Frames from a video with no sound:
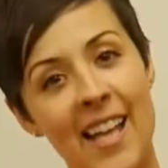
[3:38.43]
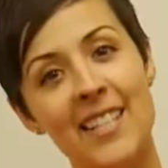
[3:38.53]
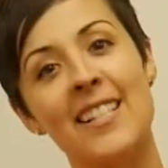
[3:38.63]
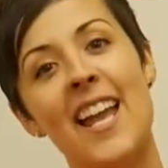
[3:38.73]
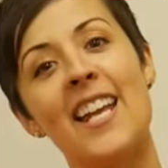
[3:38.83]

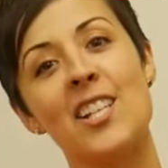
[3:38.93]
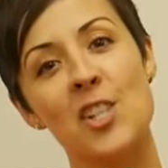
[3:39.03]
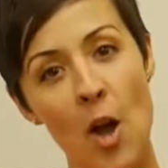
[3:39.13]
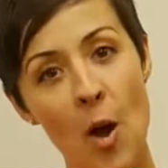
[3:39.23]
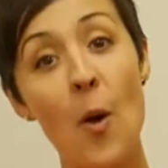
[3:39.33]

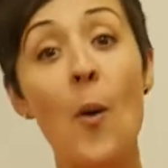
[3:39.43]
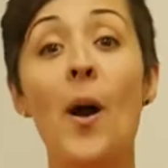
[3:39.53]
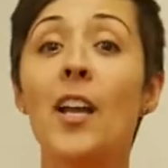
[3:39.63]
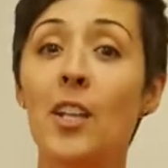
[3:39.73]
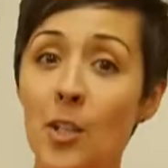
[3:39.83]

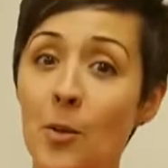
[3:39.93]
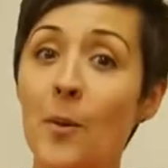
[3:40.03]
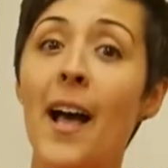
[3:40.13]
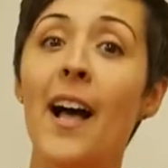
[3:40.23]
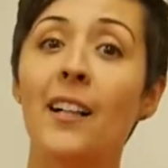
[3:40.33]
S-H-O-U-L-D,
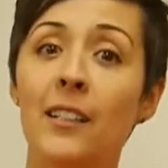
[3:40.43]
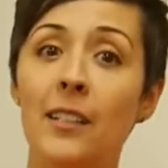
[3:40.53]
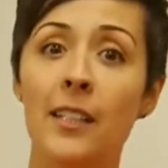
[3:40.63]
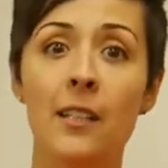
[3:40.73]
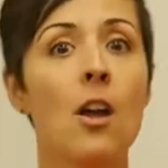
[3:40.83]

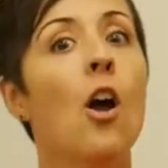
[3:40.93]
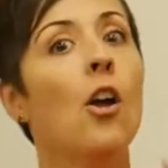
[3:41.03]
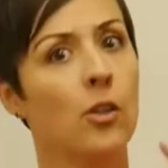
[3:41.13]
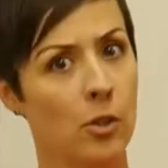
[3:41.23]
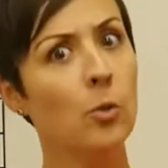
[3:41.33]

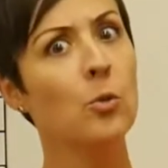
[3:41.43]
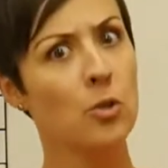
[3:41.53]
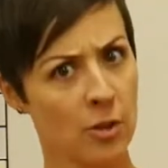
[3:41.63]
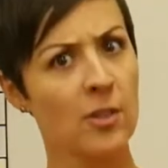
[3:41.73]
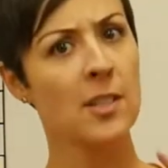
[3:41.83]
you
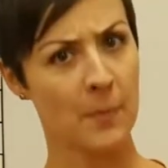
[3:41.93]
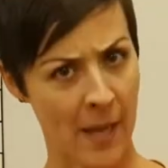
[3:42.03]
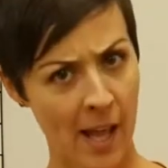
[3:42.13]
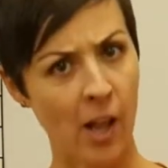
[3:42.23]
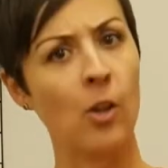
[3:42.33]
should
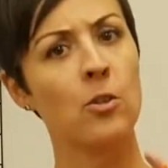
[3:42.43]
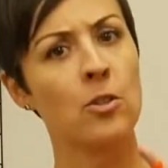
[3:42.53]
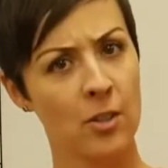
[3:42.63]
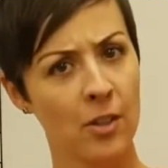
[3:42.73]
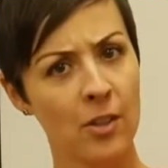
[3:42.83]
spell
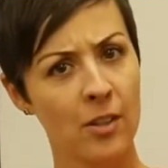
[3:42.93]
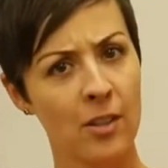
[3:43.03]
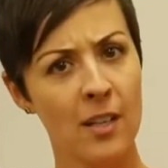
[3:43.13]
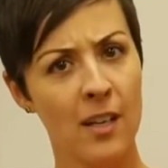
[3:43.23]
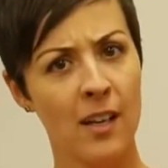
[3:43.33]

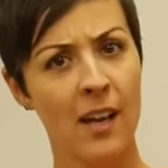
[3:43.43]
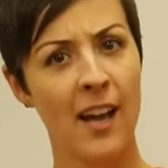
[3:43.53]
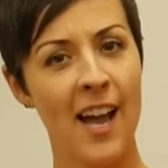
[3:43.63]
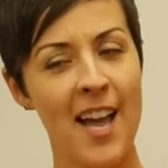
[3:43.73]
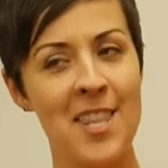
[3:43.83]
should.
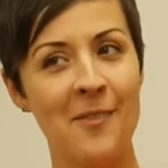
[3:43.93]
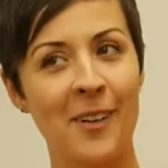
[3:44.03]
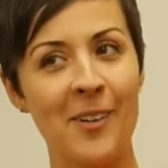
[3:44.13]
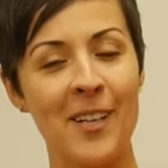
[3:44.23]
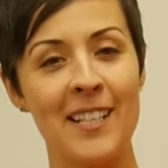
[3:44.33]
And then
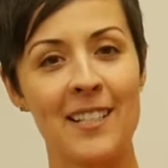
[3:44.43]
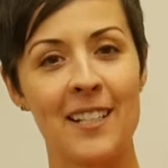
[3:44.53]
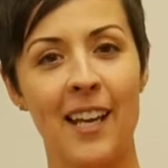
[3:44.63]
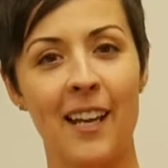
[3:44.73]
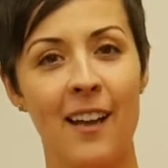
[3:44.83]
we're going to
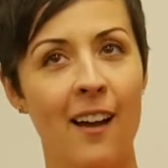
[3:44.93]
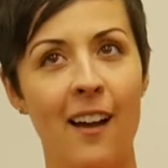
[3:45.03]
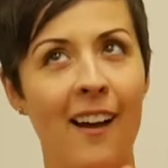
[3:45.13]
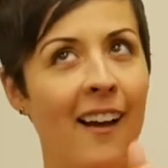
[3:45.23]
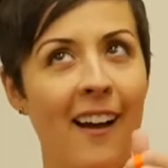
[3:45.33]
say,
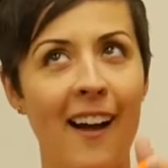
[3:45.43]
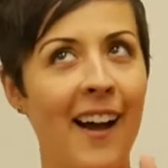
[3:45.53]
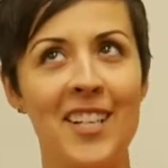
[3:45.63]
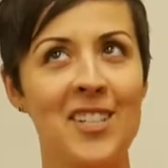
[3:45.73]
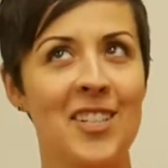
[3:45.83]

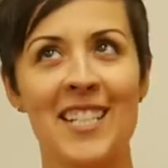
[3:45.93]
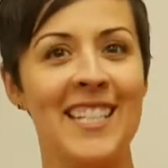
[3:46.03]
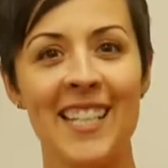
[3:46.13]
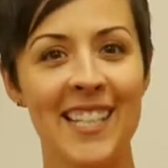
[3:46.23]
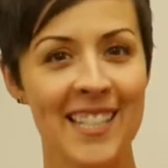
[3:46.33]
I
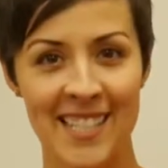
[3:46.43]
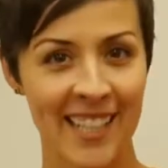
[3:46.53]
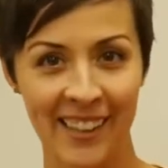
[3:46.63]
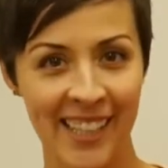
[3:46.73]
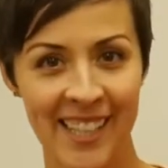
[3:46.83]
just did,
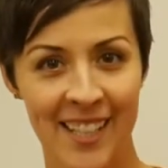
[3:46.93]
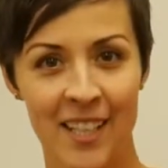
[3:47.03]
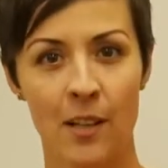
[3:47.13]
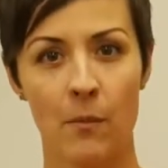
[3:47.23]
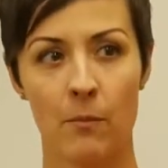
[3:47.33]

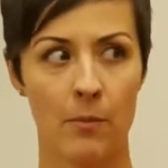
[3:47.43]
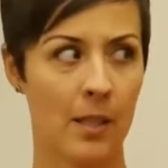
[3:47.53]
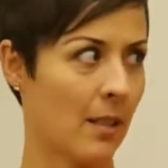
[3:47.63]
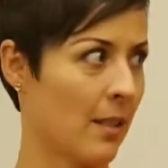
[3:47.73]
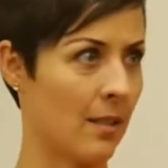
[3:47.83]
silly,
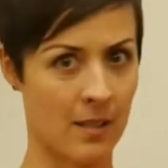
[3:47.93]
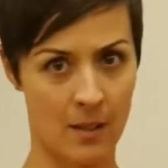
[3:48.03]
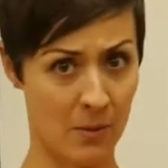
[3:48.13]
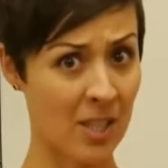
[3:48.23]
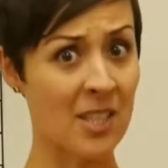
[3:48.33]
because
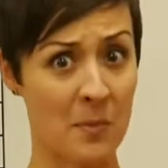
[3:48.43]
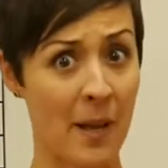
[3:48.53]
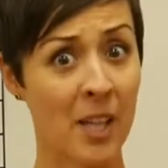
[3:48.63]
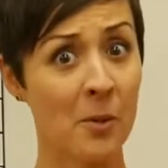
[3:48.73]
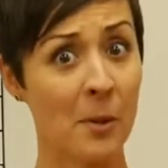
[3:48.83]
didn't we just
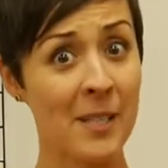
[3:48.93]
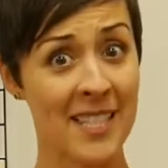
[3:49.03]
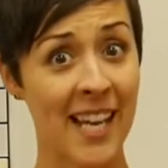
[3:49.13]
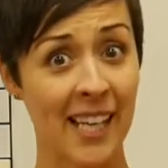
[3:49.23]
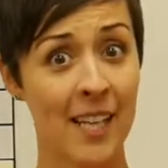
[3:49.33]
spell it when we
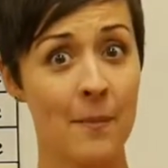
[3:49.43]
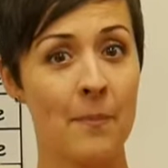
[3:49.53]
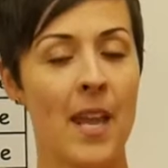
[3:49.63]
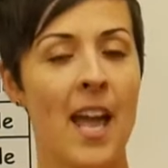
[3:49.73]
sang it?